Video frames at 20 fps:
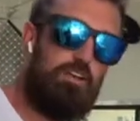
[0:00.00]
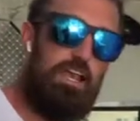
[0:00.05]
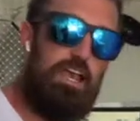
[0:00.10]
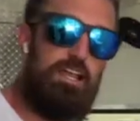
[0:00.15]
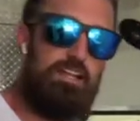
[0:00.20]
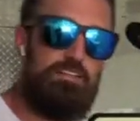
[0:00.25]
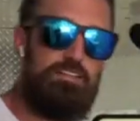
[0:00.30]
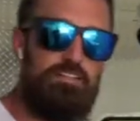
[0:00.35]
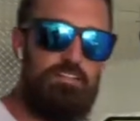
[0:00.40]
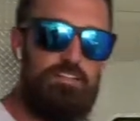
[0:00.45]

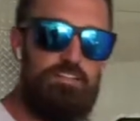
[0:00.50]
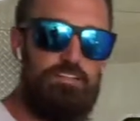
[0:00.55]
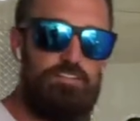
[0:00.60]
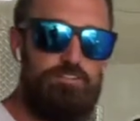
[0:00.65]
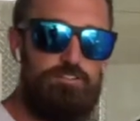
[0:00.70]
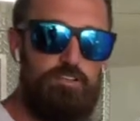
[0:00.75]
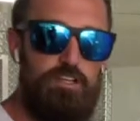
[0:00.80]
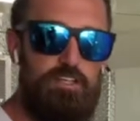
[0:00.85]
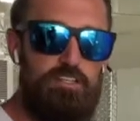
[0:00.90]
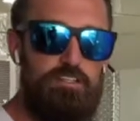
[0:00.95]
added to this
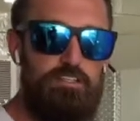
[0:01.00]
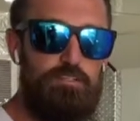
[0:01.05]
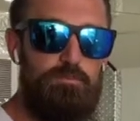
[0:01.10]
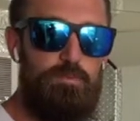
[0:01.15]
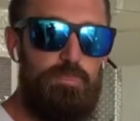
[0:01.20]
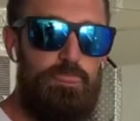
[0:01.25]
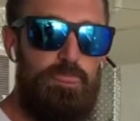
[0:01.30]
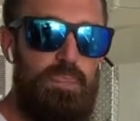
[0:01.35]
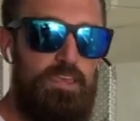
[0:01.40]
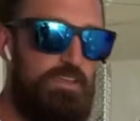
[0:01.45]
trailer.
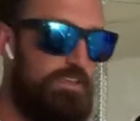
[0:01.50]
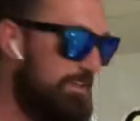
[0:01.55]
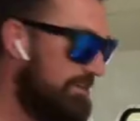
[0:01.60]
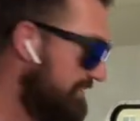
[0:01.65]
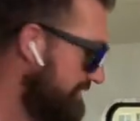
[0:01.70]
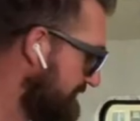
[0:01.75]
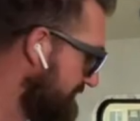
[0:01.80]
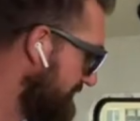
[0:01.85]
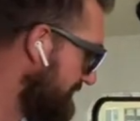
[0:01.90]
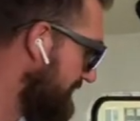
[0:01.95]

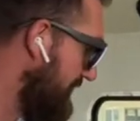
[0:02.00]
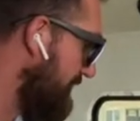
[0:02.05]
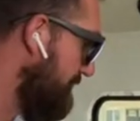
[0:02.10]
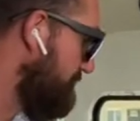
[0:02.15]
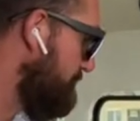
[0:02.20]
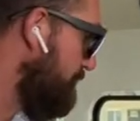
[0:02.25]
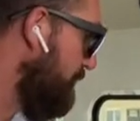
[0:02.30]
It's a 1000